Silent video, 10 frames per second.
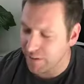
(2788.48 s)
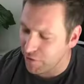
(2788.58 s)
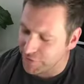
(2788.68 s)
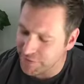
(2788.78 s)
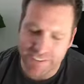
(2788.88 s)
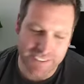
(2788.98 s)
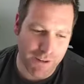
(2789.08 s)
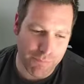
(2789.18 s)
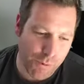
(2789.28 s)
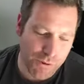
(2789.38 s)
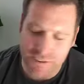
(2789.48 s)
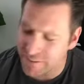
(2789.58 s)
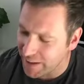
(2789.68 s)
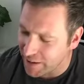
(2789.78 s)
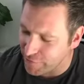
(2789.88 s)
And obviously, you did a post
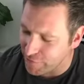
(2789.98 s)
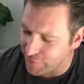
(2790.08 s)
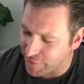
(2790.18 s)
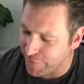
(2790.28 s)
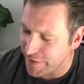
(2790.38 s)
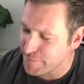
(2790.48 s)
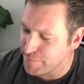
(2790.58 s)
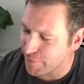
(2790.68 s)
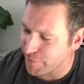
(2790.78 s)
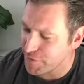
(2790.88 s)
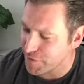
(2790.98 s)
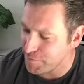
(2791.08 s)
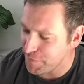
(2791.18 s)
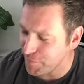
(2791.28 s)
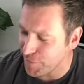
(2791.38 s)
on that on the Facebook group, so
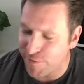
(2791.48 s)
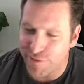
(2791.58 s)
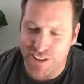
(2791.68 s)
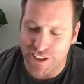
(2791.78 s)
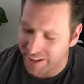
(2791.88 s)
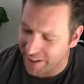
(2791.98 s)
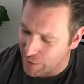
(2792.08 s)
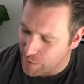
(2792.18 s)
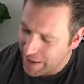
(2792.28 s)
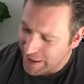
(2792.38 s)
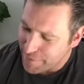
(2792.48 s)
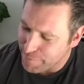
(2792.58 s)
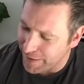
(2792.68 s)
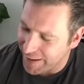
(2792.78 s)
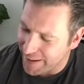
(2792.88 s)
people can go and check it out.
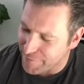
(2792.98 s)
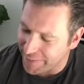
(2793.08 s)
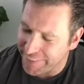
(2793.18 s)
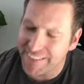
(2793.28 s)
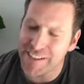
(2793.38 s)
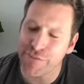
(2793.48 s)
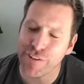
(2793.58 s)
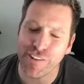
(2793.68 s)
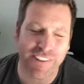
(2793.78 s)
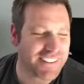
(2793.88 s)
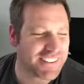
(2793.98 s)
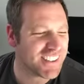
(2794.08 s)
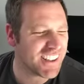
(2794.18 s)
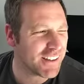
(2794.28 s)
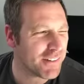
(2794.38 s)
But um, I think there's a few things to
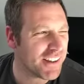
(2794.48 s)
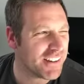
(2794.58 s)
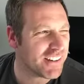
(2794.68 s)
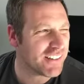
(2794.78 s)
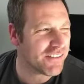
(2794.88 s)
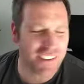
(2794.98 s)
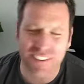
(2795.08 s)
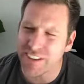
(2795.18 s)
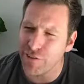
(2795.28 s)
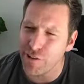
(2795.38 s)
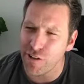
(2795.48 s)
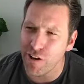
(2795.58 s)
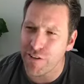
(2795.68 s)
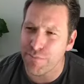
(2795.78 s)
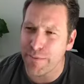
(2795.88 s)
take away first of all,
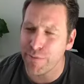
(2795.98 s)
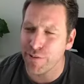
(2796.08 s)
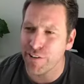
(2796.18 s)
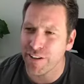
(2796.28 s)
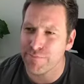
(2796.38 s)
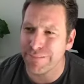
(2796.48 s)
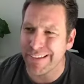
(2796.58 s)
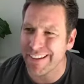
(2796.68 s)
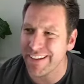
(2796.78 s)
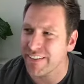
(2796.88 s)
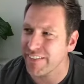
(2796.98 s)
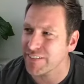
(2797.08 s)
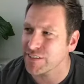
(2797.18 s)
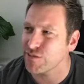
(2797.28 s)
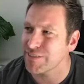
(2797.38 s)
all the people who are complaining that
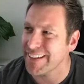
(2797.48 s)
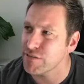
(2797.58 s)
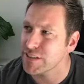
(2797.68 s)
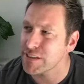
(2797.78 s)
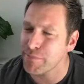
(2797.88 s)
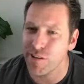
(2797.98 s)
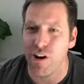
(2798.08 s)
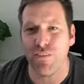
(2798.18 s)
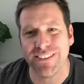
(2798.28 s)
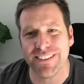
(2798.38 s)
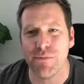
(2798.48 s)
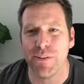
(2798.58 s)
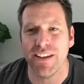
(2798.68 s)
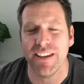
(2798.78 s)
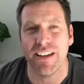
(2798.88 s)
there's no deals about, obviously,
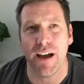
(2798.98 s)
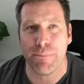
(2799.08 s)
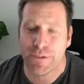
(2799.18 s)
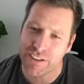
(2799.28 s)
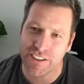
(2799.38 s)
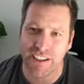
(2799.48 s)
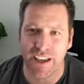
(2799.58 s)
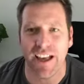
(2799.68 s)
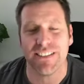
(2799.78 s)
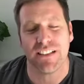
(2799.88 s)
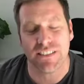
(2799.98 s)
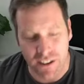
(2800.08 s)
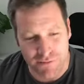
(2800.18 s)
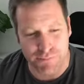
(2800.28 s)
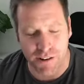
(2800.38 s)
we appreciate it is a
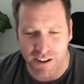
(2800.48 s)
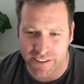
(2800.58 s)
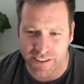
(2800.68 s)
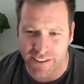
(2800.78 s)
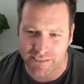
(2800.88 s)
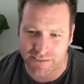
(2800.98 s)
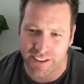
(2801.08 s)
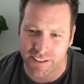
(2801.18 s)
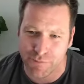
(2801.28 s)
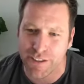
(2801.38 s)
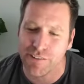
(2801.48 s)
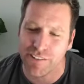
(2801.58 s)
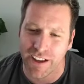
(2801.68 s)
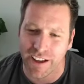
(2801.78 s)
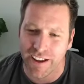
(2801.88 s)
tough market, right? We know
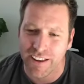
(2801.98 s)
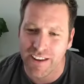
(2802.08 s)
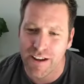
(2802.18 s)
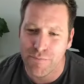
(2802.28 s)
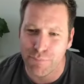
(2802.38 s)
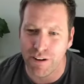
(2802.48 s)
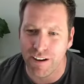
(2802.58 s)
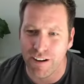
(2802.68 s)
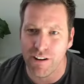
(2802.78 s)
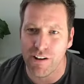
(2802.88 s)
that. But